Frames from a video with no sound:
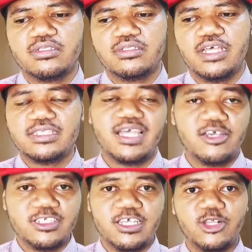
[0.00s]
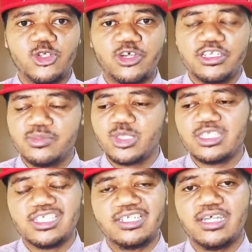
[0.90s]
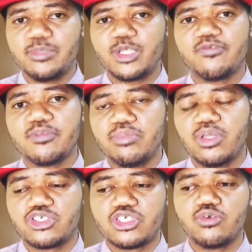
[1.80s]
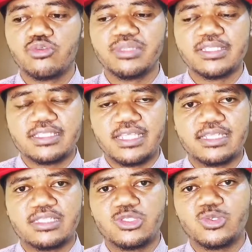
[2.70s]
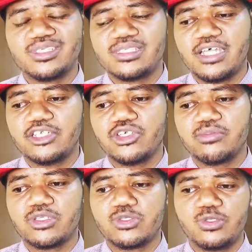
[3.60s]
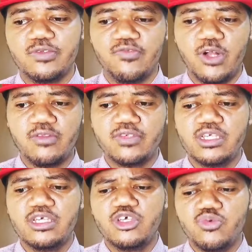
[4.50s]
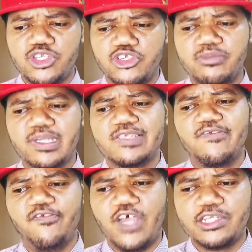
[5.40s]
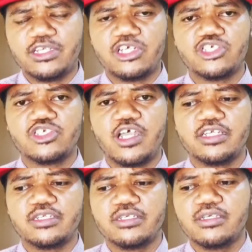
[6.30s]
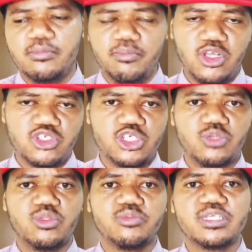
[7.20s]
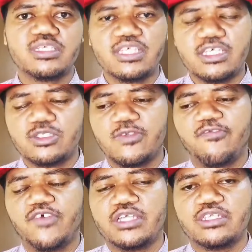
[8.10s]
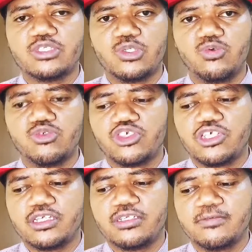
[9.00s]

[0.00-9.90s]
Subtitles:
That's how the algorithms and dynamic of the blockchain will be set, to incite humans to evolve. When humans find their shine, blockchain will begin to find its own shine.